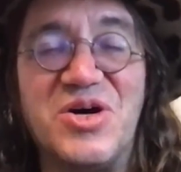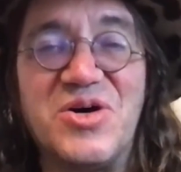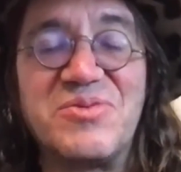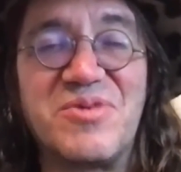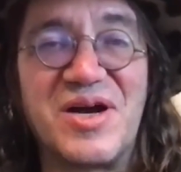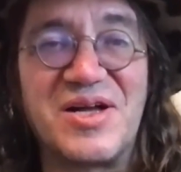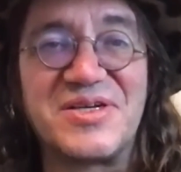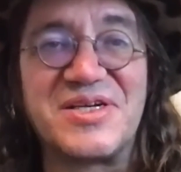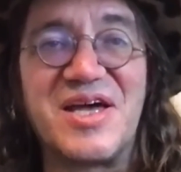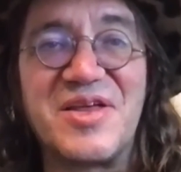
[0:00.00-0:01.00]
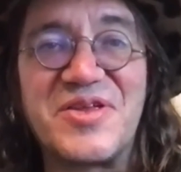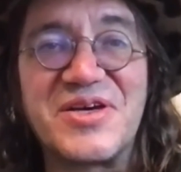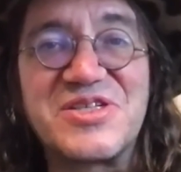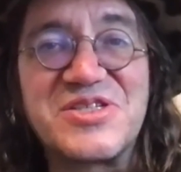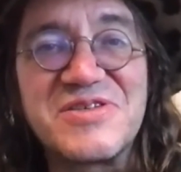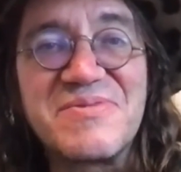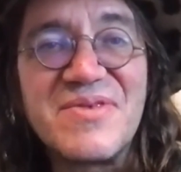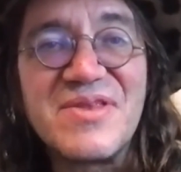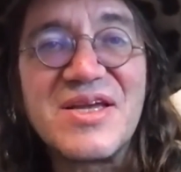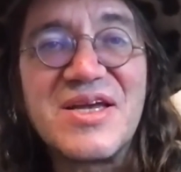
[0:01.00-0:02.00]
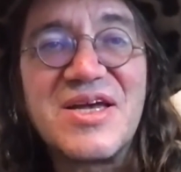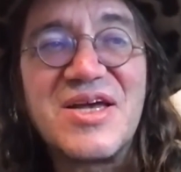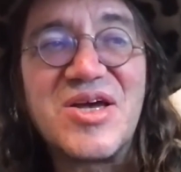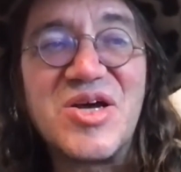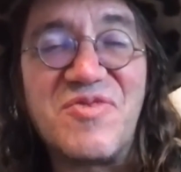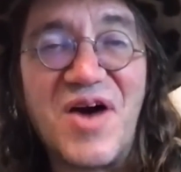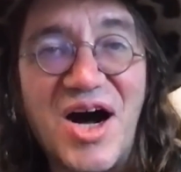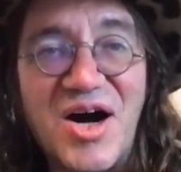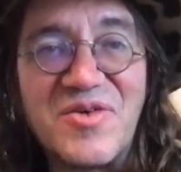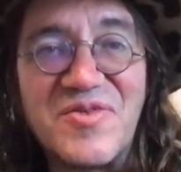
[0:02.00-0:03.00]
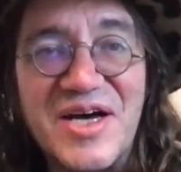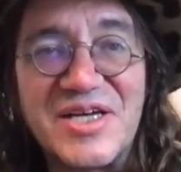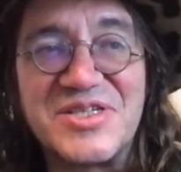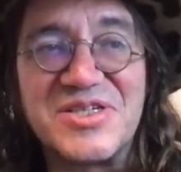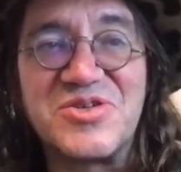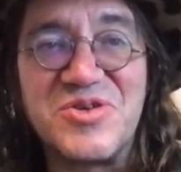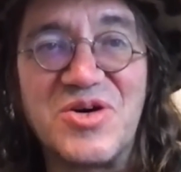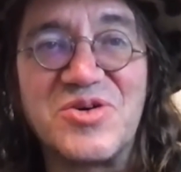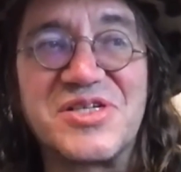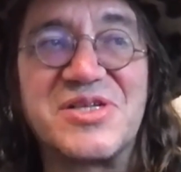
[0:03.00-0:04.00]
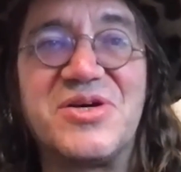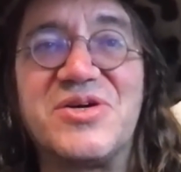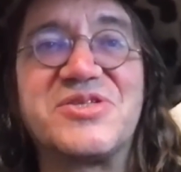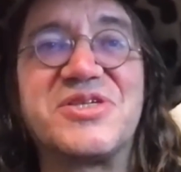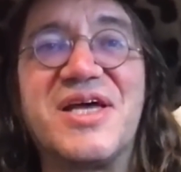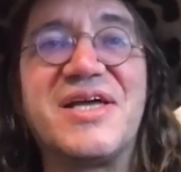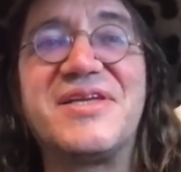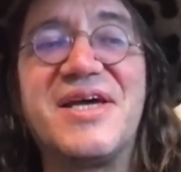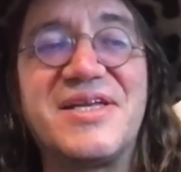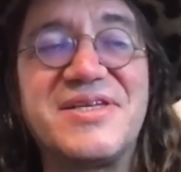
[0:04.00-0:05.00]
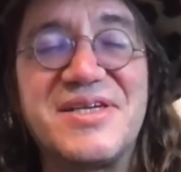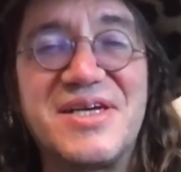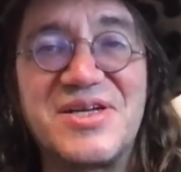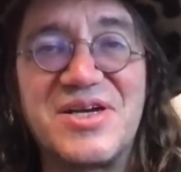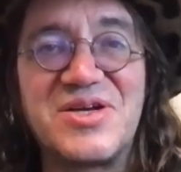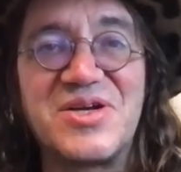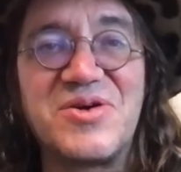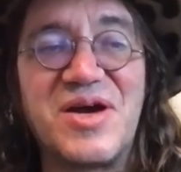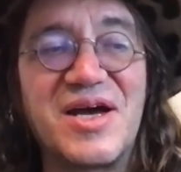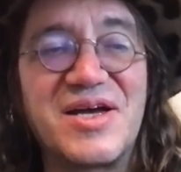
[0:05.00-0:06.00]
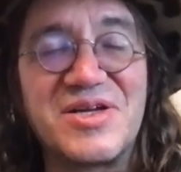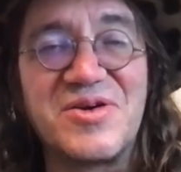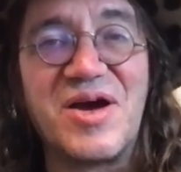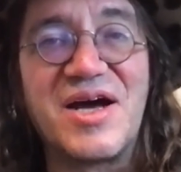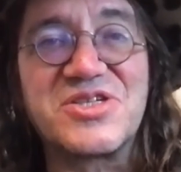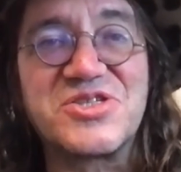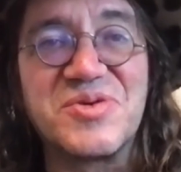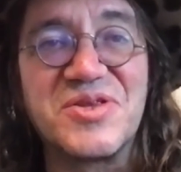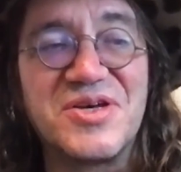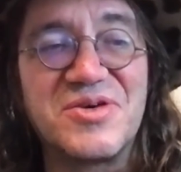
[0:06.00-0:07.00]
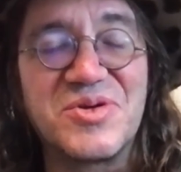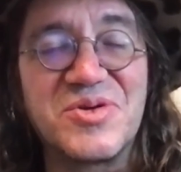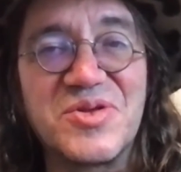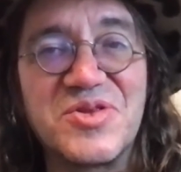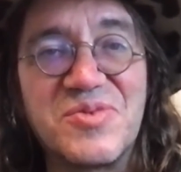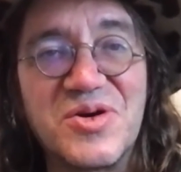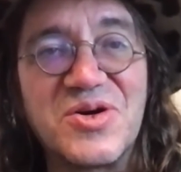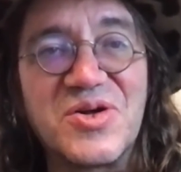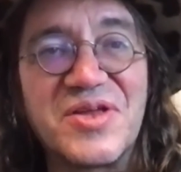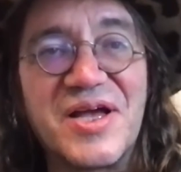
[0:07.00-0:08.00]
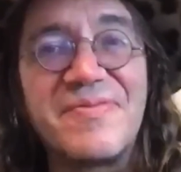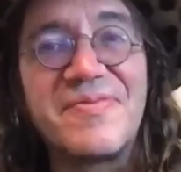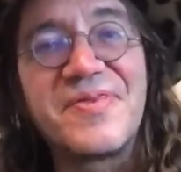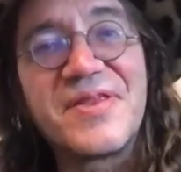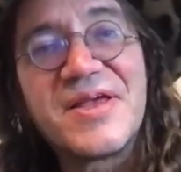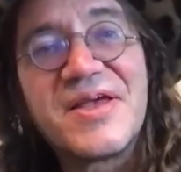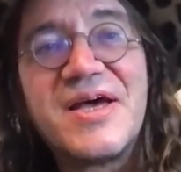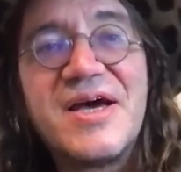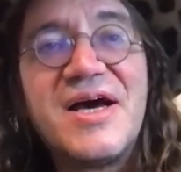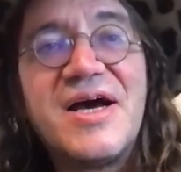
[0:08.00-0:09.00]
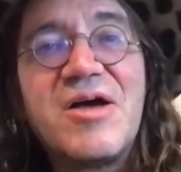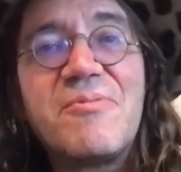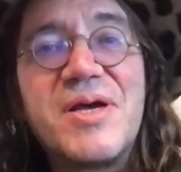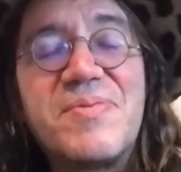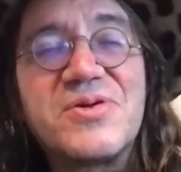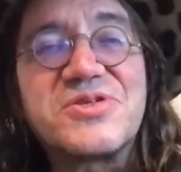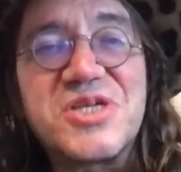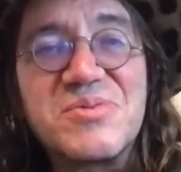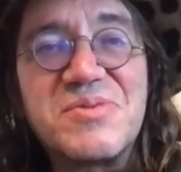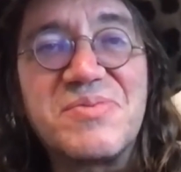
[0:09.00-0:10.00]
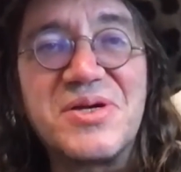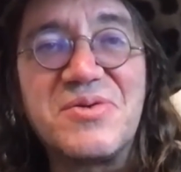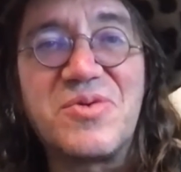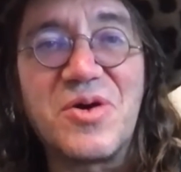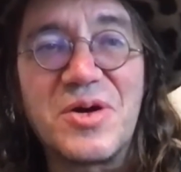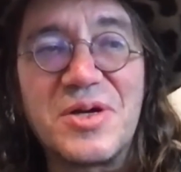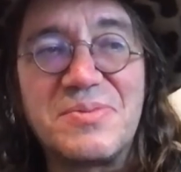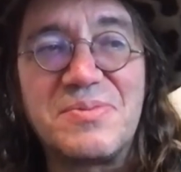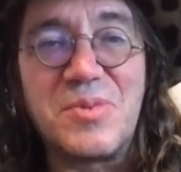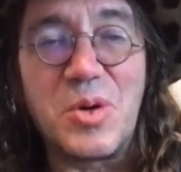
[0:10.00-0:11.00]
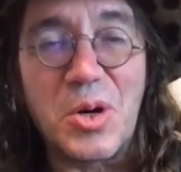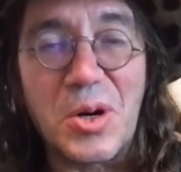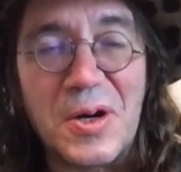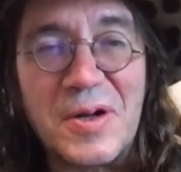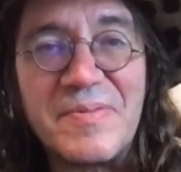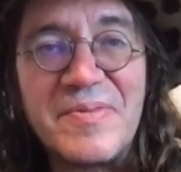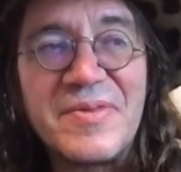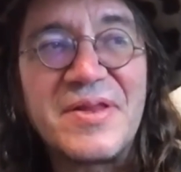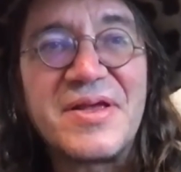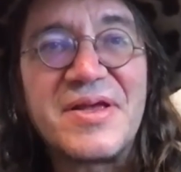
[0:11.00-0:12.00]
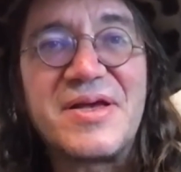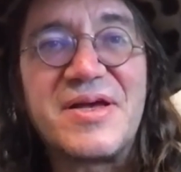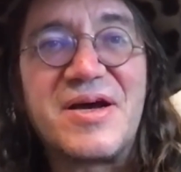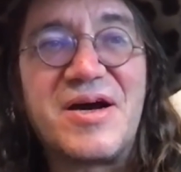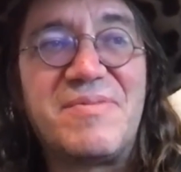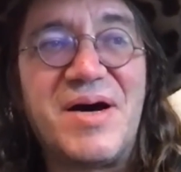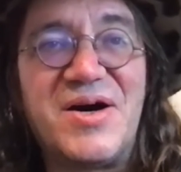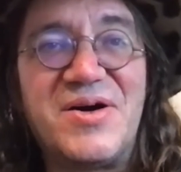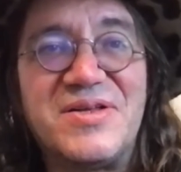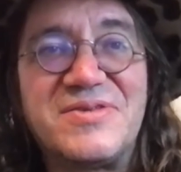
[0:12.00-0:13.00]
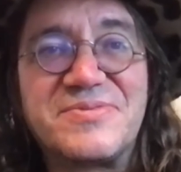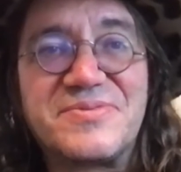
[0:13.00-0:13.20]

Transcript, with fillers: own morality and ethics evolve as it grows and learns and and and, and, interact interacts with the with, with the world? Then people seem to be worried more about